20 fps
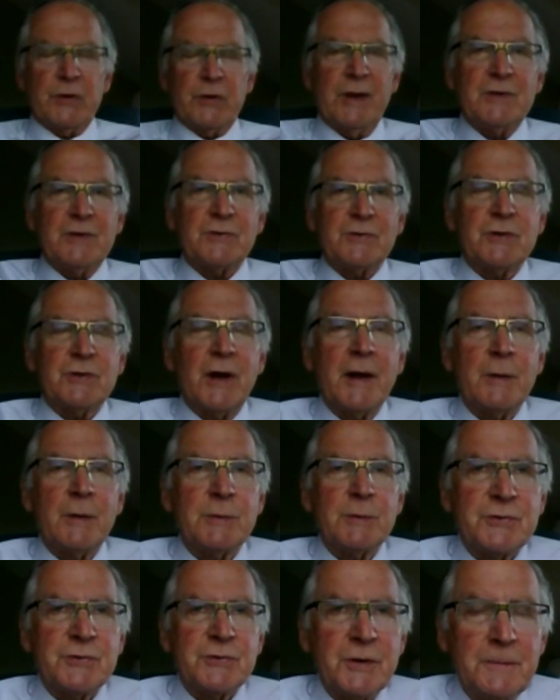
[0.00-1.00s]
Cases I
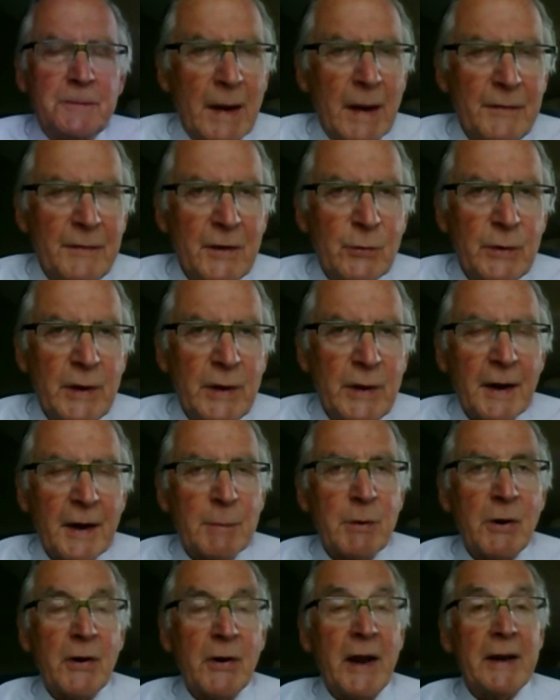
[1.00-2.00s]
was in, I think we had
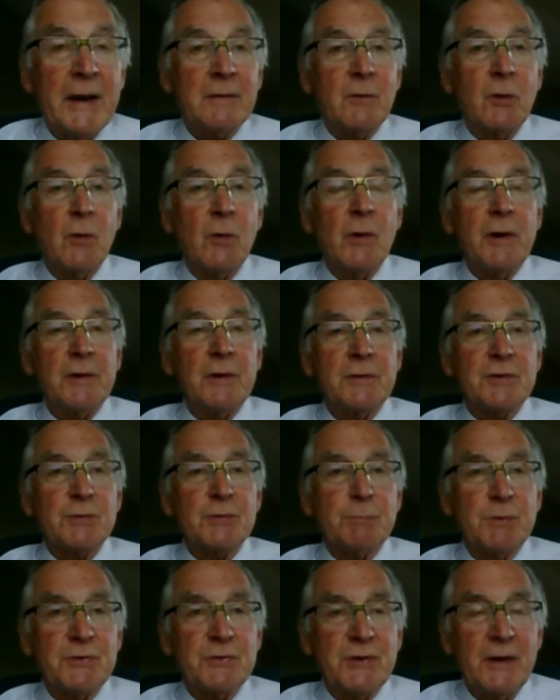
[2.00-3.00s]
about 8 lawyers
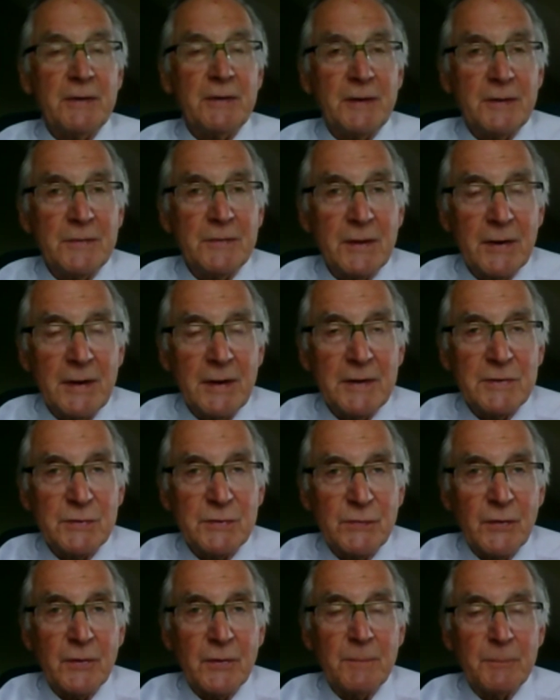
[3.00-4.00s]
presenting the case
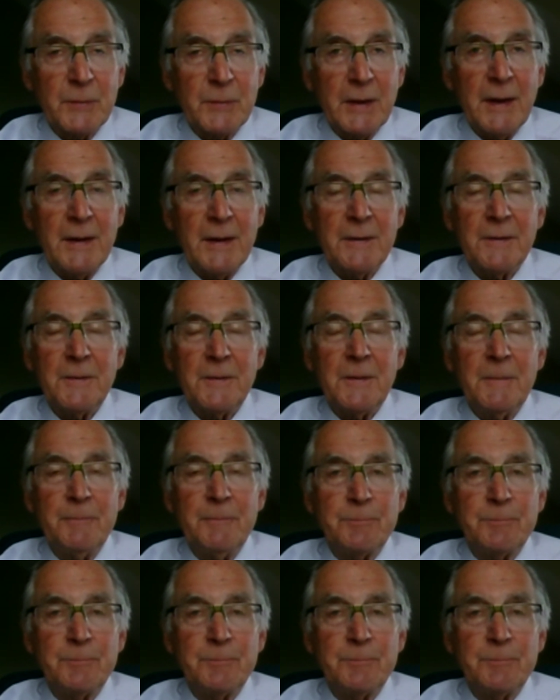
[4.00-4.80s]
for Canada.